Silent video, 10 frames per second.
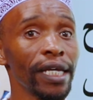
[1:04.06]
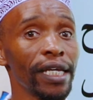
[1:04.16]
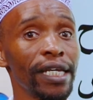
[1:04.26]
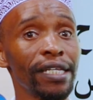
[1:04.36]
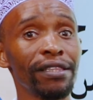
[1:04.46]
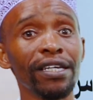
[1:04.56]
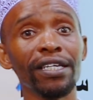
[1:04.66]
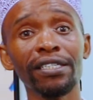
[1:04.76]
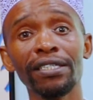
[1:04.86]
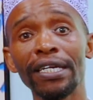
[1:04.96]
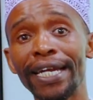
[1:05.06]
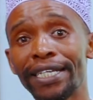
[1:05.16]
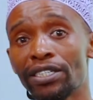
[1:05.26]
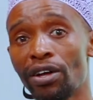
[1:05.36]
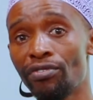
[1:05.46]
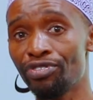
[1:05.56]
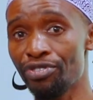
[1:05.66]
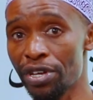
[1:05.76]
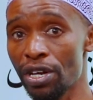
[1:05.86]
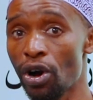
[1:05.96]
In this lesson
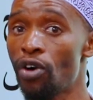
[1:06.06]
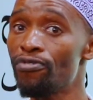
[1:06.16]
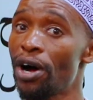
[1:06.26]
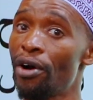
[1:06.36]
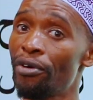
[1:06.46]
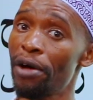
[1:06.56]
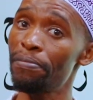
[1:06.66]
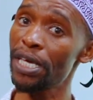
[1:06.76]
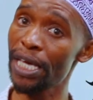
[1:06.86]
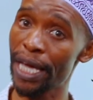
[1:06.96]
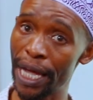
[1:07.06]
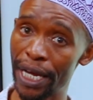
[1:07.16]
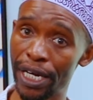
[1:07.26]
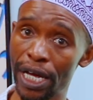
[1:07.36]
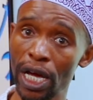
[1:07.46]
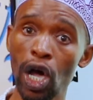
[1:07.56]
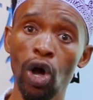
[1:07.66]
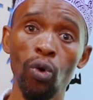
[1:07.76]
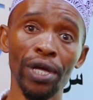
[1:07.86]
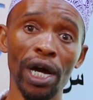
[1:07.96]
3 of Arabic Aid,
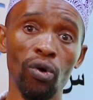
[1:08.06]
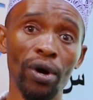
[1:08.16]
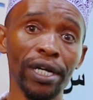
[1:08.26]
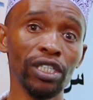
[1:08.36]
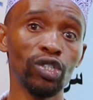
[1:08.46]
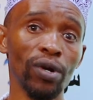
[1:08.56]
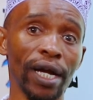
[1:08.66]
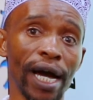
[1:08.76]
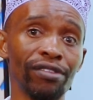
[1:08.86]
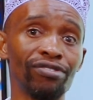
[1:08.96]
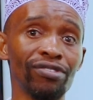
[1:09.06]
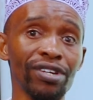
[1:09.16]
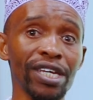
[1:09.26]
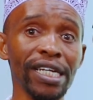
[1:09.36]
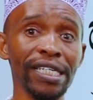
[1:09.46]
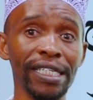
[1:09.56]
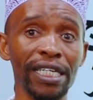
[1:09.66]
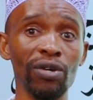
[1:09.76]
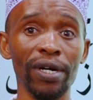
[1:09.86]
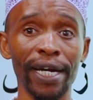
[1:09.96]
we are going to learn 3
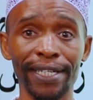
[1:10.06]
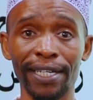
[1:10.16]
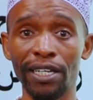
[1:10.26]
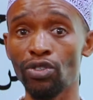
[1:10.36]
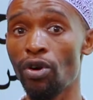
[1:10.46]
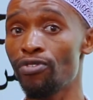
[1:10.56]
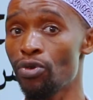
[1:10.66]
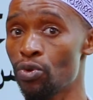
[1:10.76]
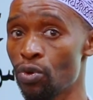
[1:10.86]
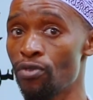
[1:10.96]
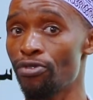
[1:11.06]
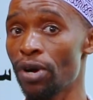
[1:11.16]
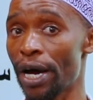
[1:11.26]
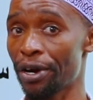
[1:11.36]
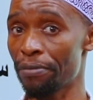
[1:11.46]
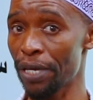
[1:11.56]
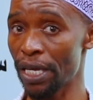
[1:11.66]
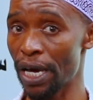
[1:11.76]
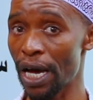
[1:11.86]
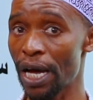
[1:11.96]
new letters of Huruful
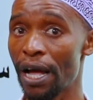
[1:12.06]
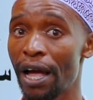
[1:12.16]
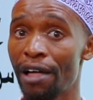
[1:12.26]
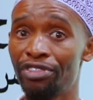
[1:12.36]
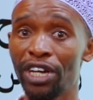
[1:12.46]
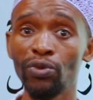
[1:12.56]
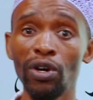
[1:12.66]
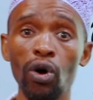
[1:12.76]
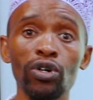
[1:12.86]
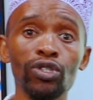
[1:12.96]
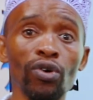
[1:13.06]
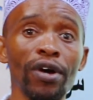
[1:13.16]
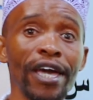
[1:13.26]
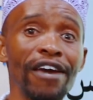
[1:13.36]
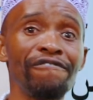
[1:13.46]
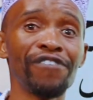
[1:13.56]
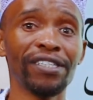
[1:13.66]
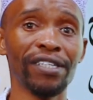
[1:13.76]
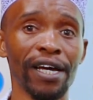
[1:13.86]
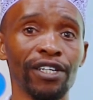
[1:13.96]
Arabiya that will also
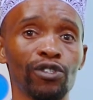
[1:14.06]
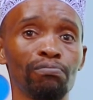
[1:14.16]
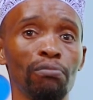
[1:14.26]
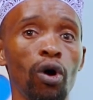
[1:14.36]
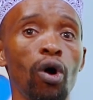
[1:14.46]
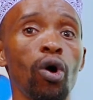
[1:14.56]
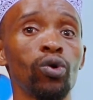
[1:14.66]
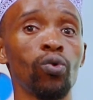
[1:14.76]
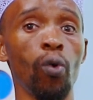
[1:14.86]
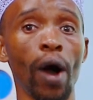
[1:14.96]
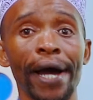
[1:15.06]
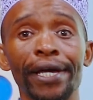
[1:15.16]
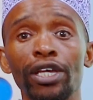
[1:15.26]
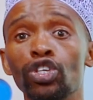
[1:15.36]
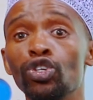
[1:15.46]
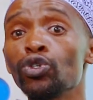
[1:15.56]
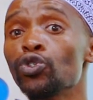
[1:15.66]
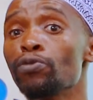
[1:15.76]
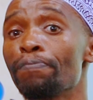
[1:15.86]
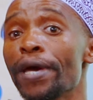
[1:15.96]
emphasize more on why you
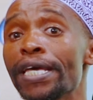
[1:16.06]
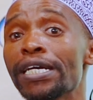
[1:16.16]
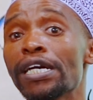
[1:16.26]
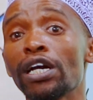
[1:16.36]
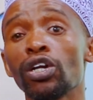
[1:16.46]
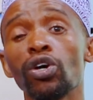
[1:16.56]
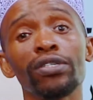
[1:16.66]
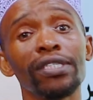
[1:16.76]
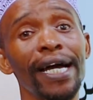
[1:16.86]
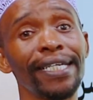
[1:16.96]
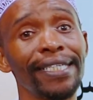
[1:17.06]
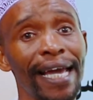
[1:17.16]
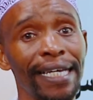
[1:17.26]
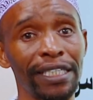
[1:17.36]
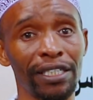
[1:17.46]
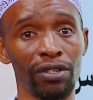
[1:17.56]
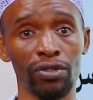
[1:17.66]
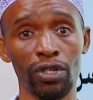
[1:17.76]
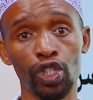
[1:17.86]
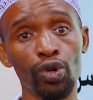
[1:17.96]
should pay close attention
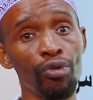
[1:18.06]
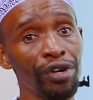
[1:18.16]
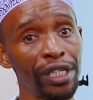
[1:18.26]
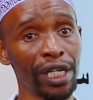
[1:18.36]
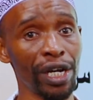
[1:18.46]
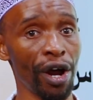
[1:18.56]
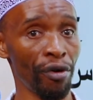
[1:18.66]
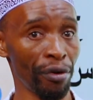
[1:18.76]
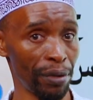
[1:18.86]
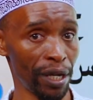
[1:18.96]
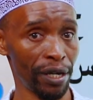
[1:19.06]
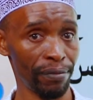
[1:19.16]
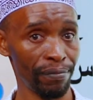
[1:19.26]
to written Arabic.